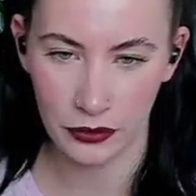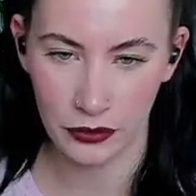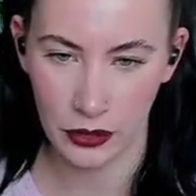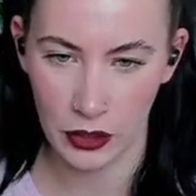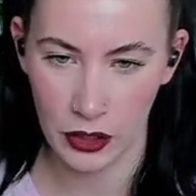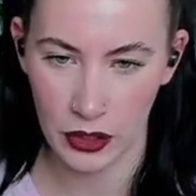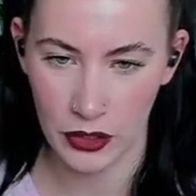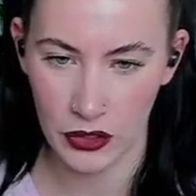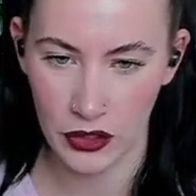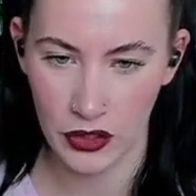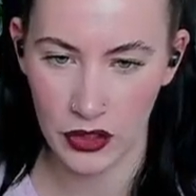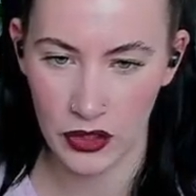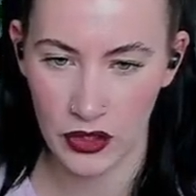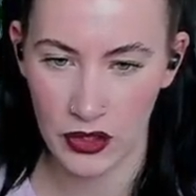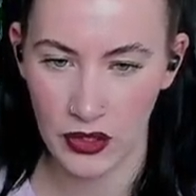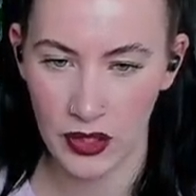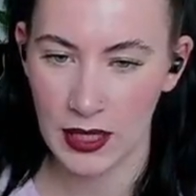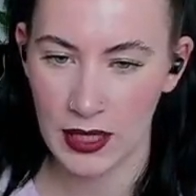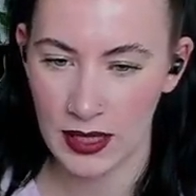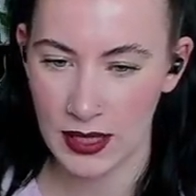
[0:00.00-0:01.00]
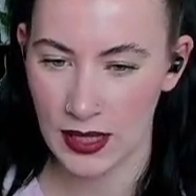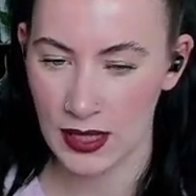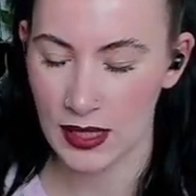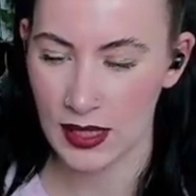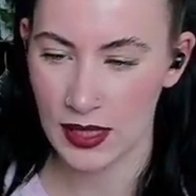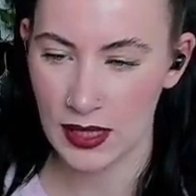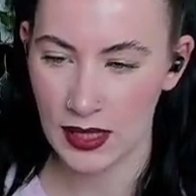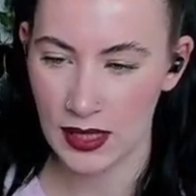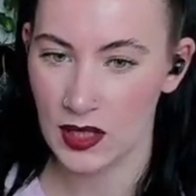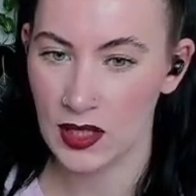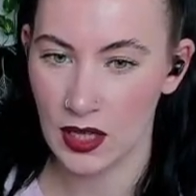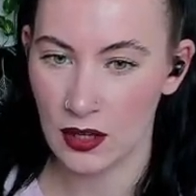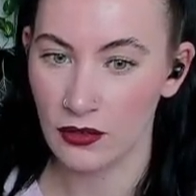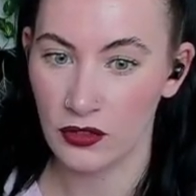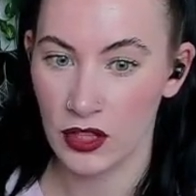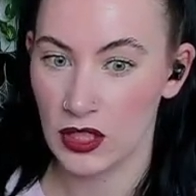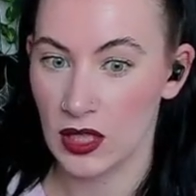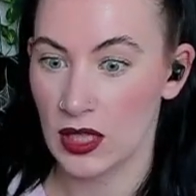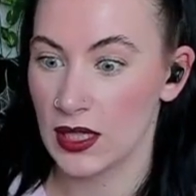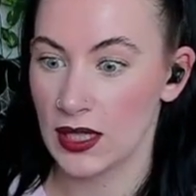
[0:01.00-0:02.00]
first, because this is stuff
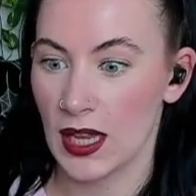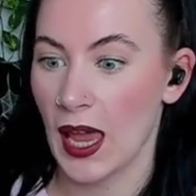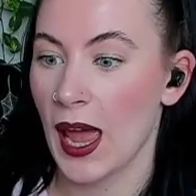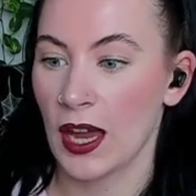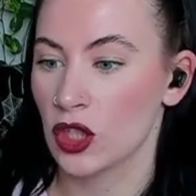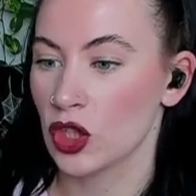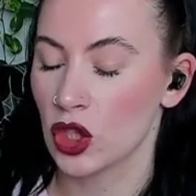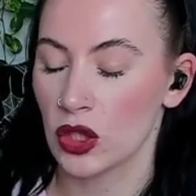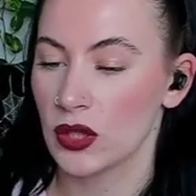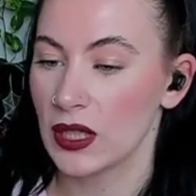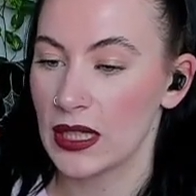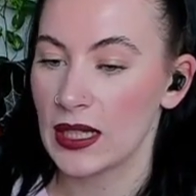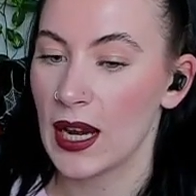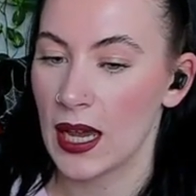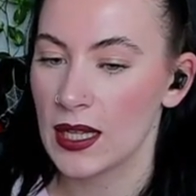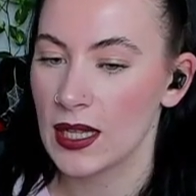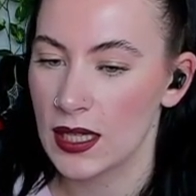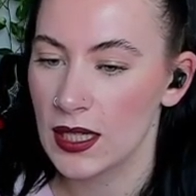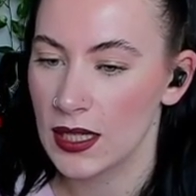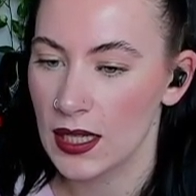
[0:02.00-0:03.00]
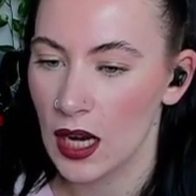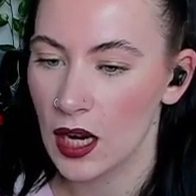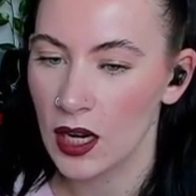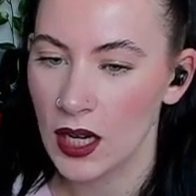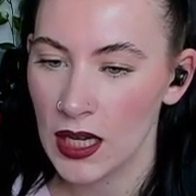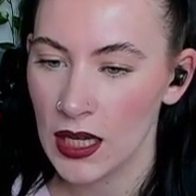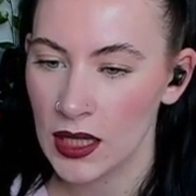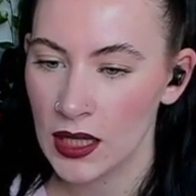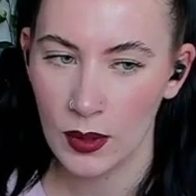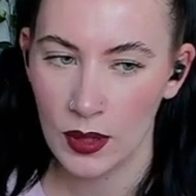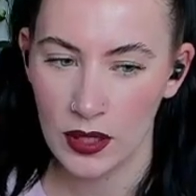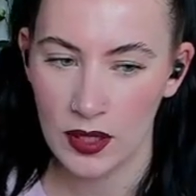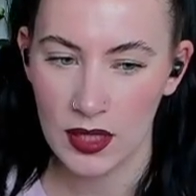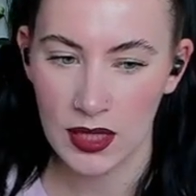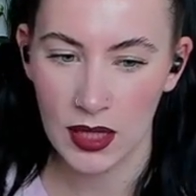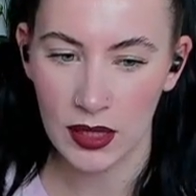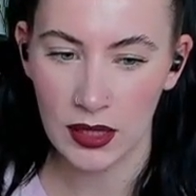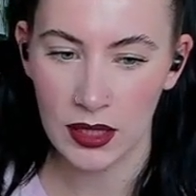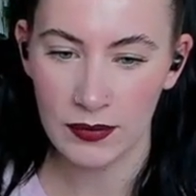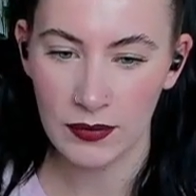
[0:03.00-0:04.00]
that is actually necessary, whereas
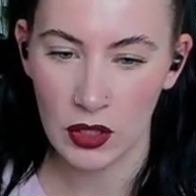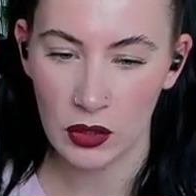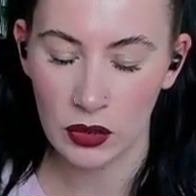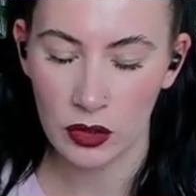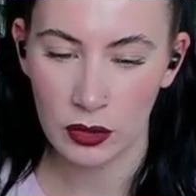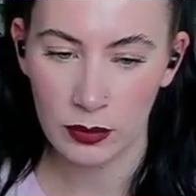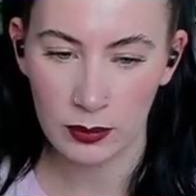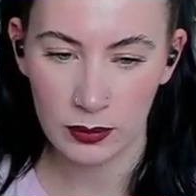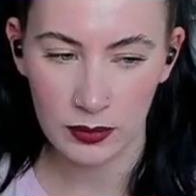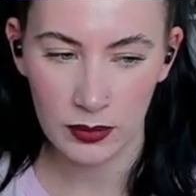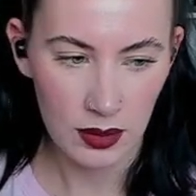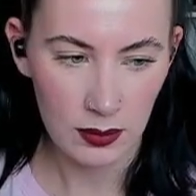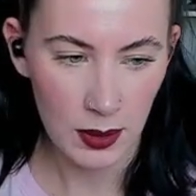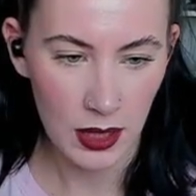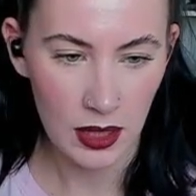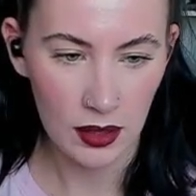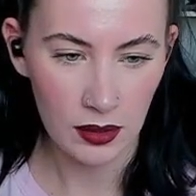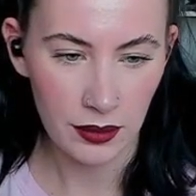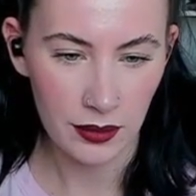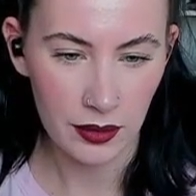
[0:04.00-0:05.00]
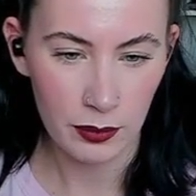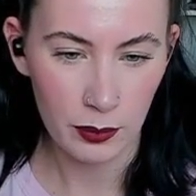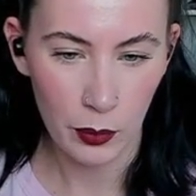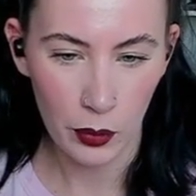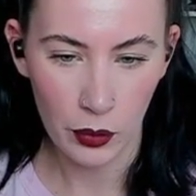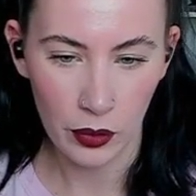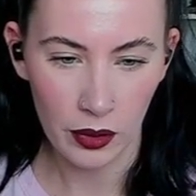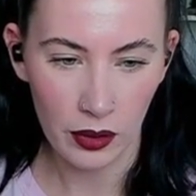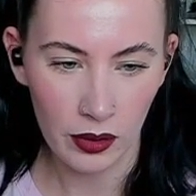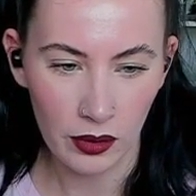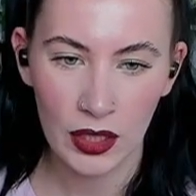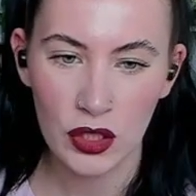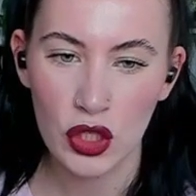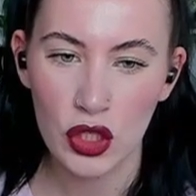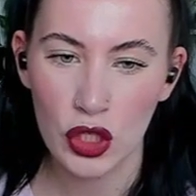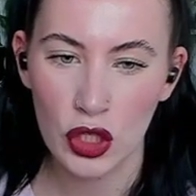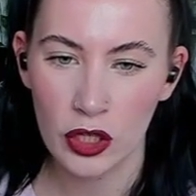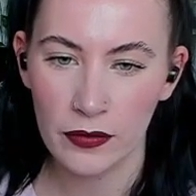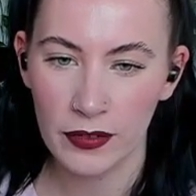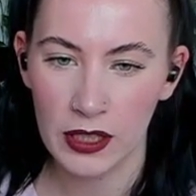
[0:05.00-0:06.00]
the living room can be a little more
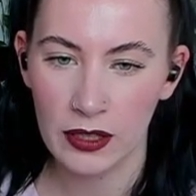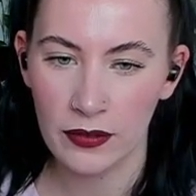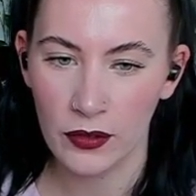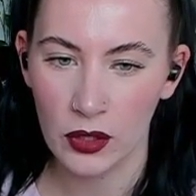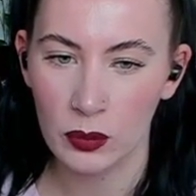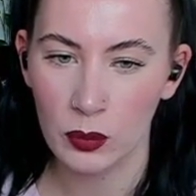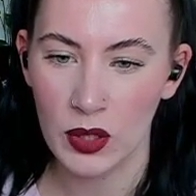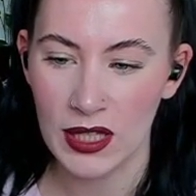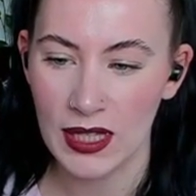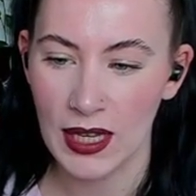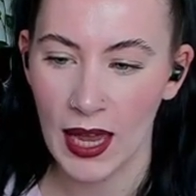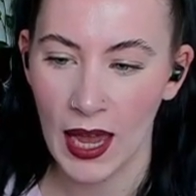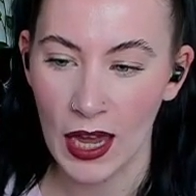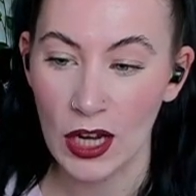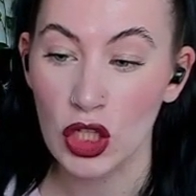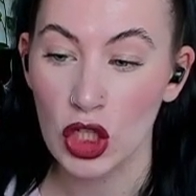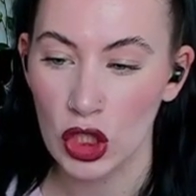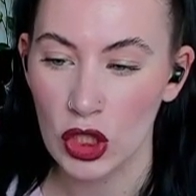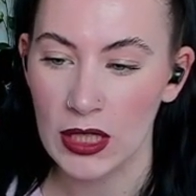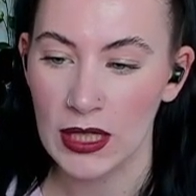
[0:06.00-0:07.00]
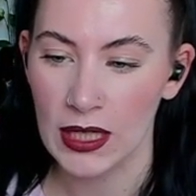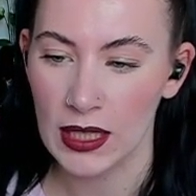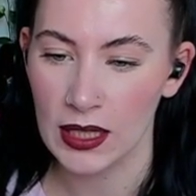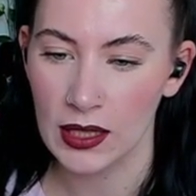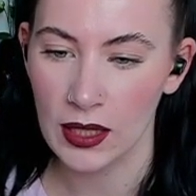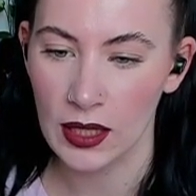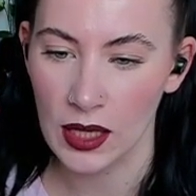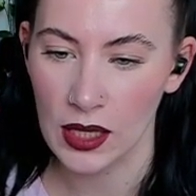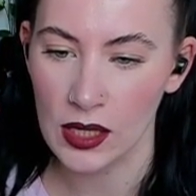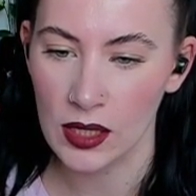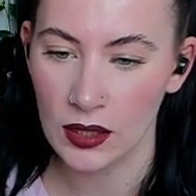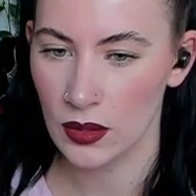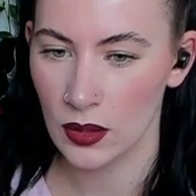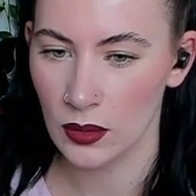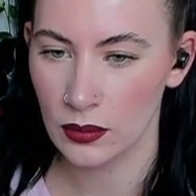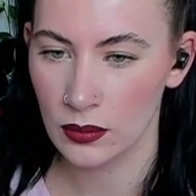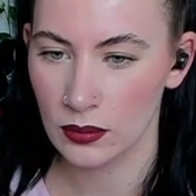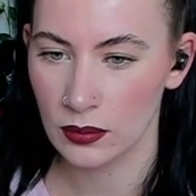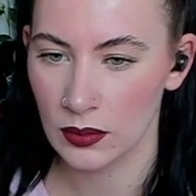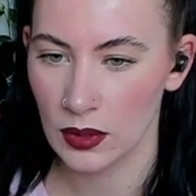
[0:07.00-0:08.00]
conservative on what's actually in there.
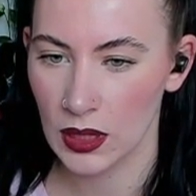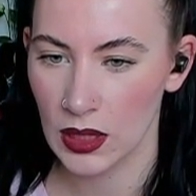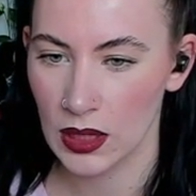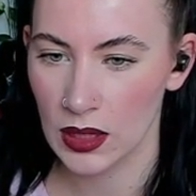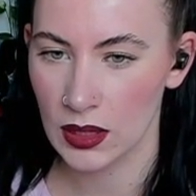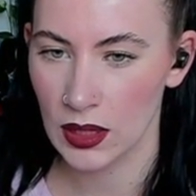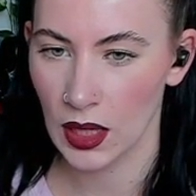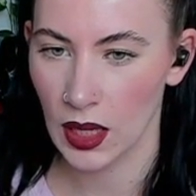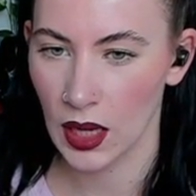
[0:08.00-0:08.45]
Don't need